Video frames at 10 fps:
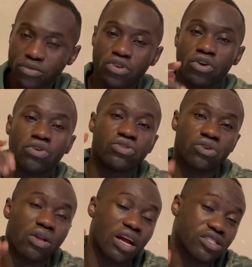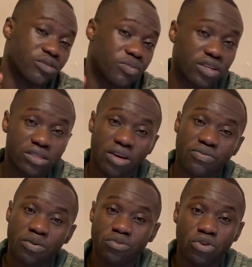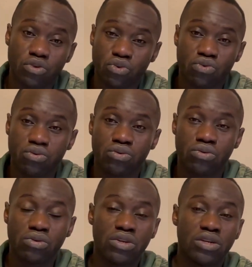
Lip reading: your scholarship letter from your school